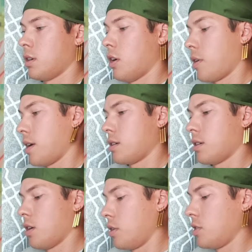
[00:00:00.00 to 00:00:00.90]
Okay,
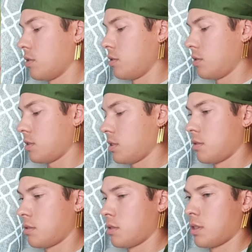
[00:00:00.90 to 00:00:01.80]
a Hody Jones
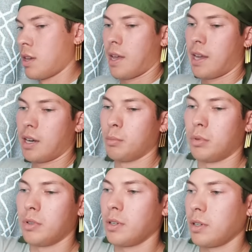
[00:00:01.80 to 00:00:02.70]
and a
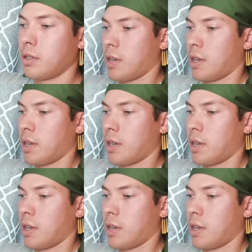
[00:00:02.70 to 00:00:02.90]
Brook.